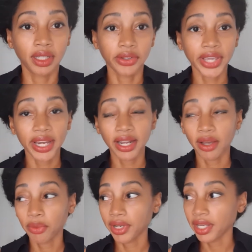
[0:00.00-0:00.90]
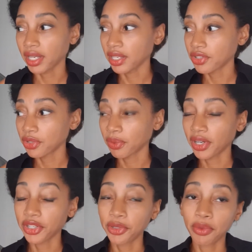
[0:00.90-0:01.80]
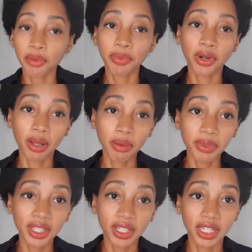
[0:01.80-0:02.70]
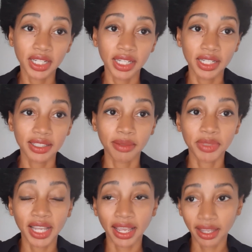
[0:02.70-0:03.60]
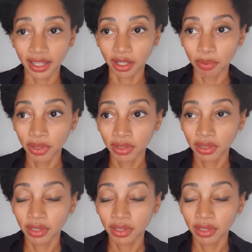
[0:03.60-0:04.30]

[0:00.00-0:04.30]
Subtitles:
Okay, now we're getting into where you are probably gonna need some tech help,